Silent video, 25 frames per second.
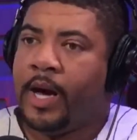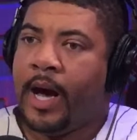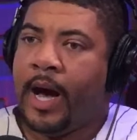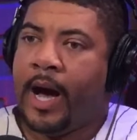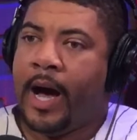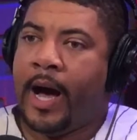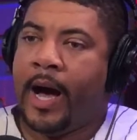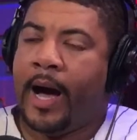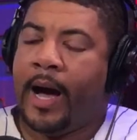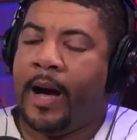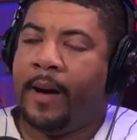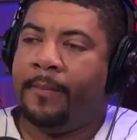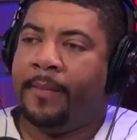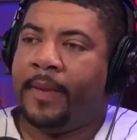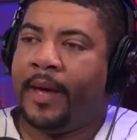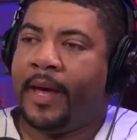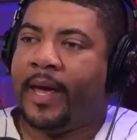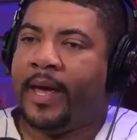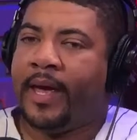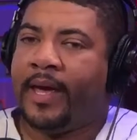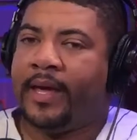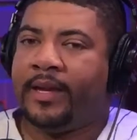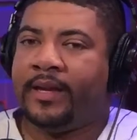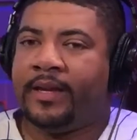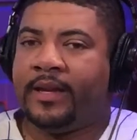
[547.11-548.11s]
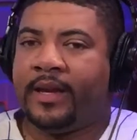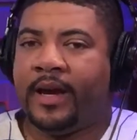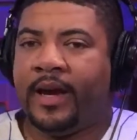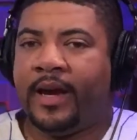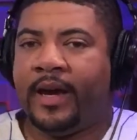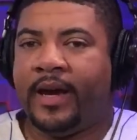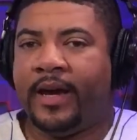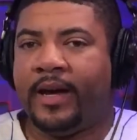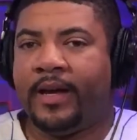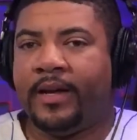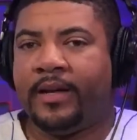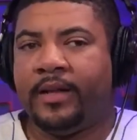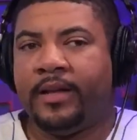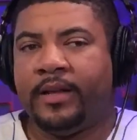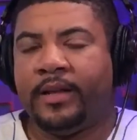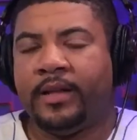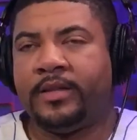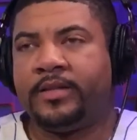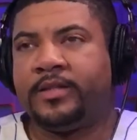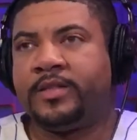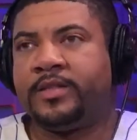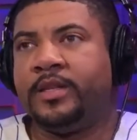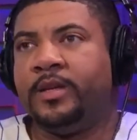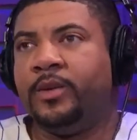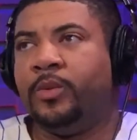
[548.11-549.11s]
And
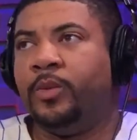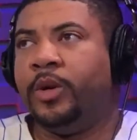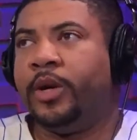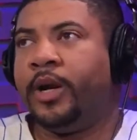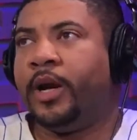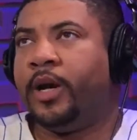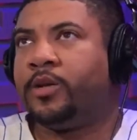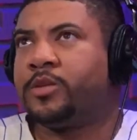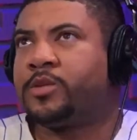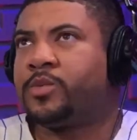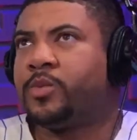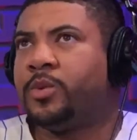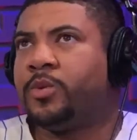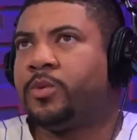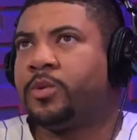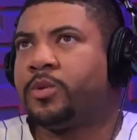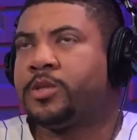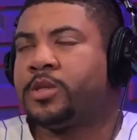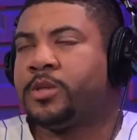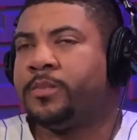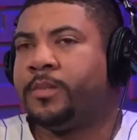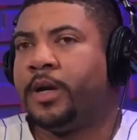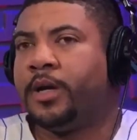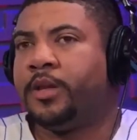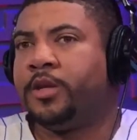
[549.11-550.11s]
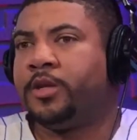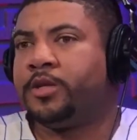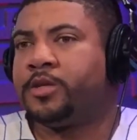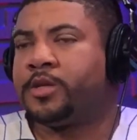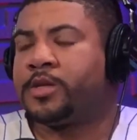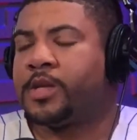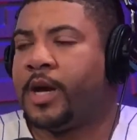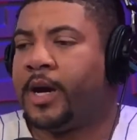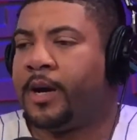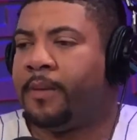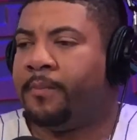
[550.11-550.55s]
let's see what else. What were some others?